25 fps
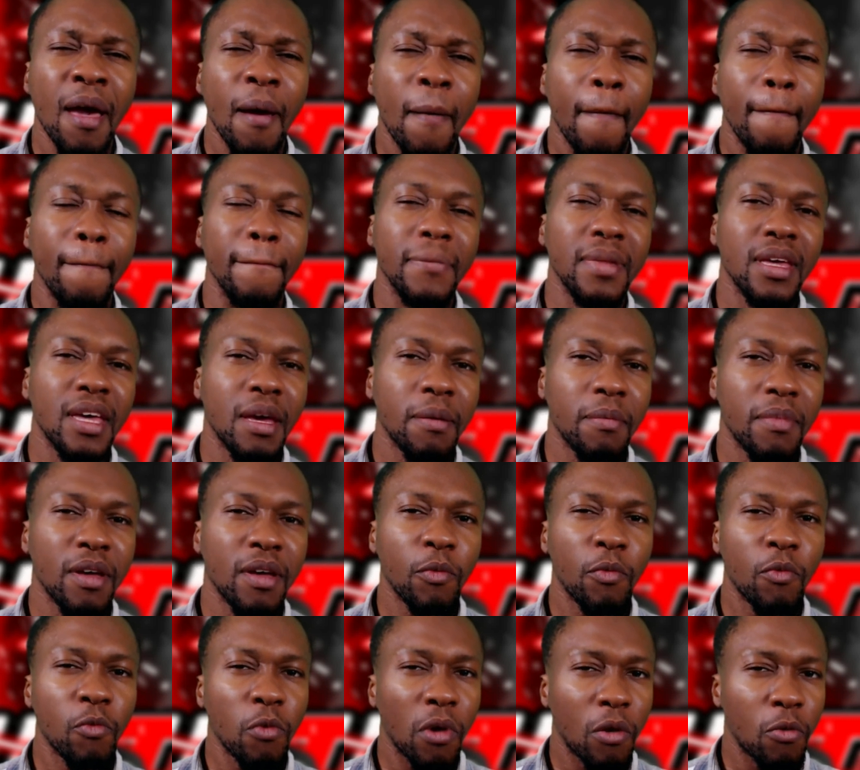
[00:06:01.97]
maybe
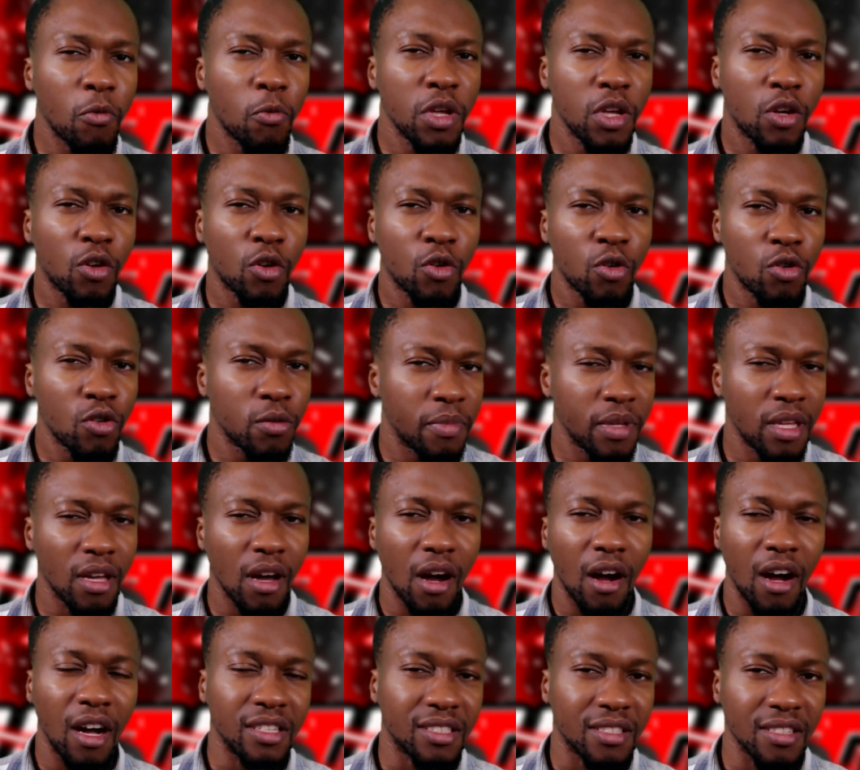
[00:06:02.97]
we could be
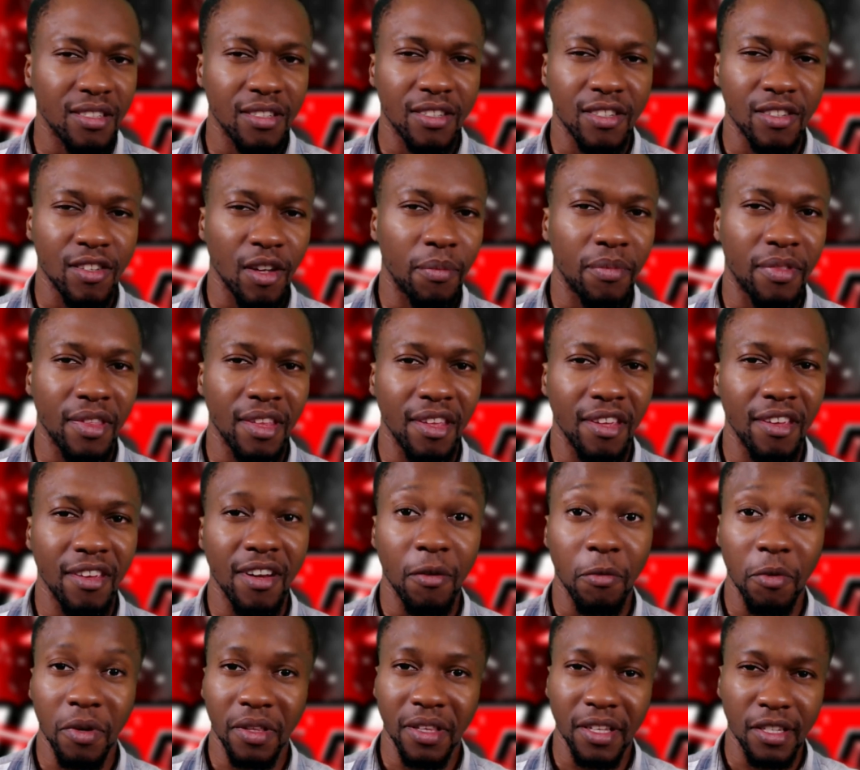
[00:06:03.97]
onto something
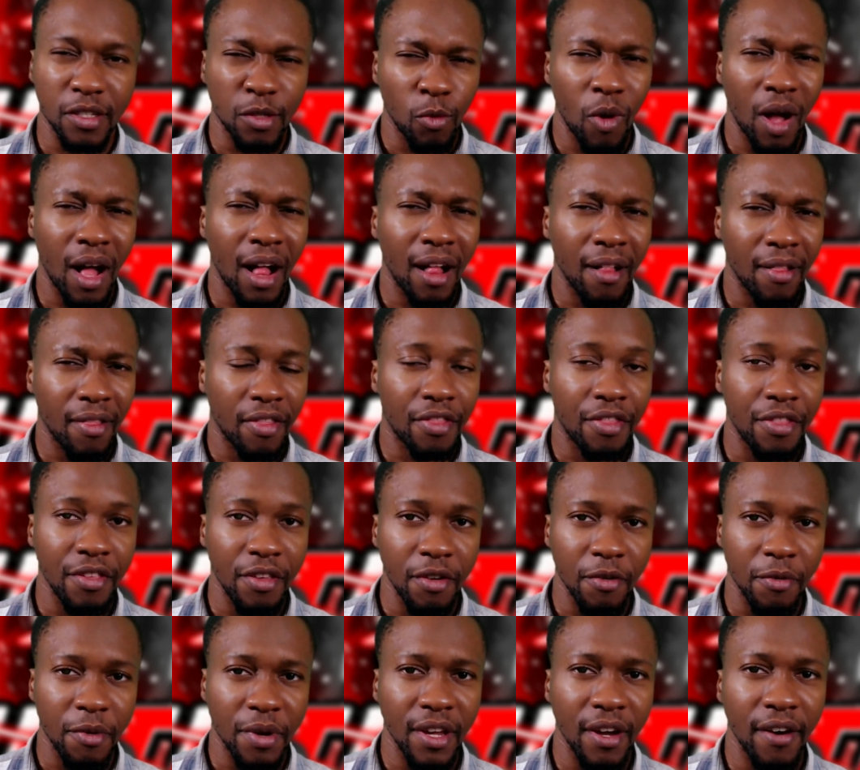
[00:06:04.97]
here with this wild
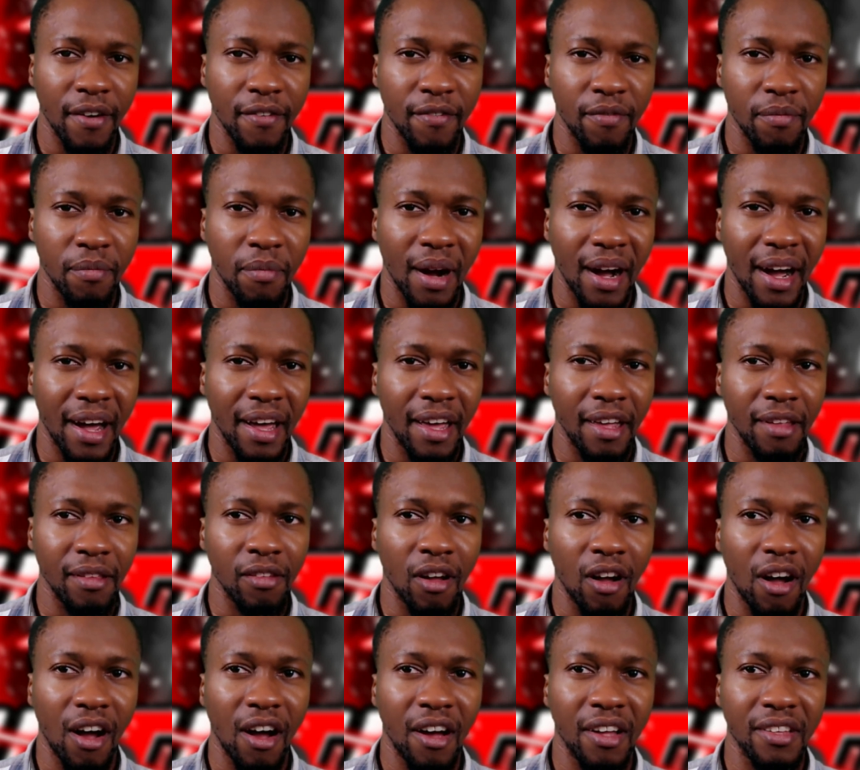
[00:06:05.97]
theory of mine,
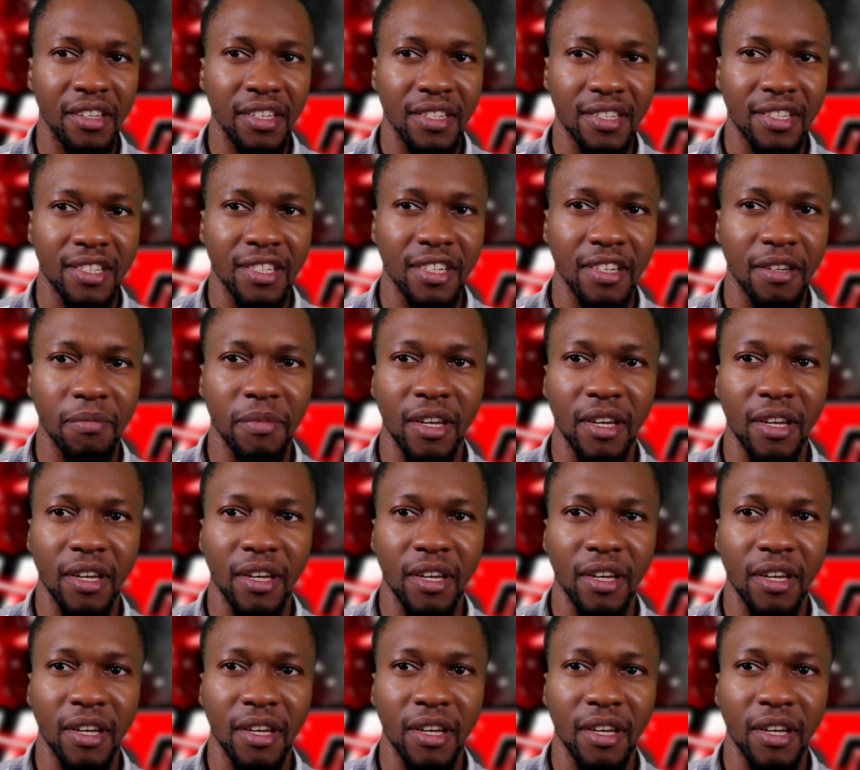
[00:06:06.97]
honestly.